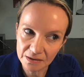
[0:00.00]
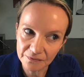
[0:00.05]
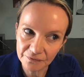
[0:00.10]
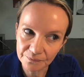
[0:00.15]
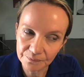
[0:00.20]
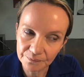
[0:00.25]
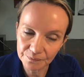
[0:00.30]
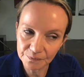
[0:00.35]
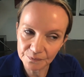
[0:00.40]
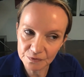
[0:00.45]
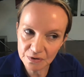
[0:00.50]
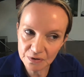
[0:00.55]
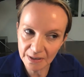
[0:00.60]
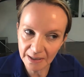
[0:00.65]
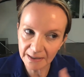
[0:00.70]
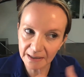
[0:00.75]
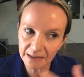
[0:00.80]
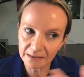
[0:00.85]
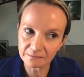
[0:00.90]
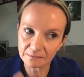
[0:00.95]

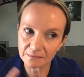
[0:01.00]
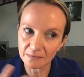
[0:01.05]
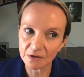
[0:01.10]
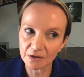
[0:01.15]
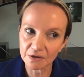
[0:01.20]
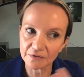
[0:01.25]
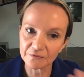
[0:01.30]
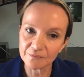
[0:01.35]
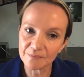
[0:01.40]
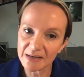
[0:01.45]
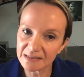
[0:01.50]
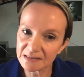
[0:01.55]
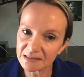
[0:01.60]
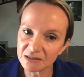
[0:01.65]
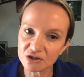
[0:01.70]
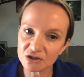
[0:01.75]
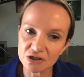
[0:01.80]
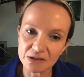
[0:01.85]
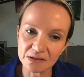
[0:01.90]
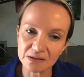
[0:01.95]
of
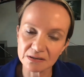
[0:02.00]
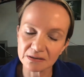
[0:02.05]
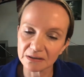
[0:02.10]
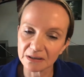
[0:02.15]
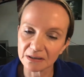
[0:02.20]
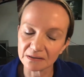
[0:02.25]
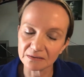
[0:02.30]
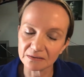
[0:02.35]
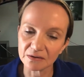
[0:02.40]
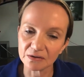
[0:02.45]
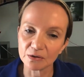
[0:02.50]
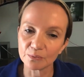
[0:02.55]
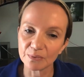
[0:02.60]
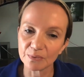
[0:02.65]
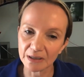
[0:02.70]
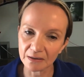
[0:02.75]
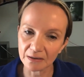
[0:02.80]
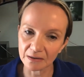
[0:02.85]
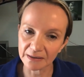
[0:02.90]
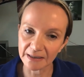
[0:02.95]
messaging, and, you know,
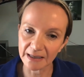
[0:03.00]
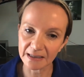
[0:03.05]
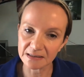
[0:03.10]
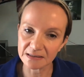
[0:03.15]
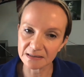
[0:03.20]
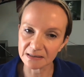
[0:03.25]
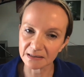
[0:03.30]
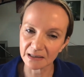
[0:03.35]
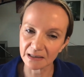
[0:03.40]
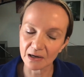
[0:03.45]
we're connecting.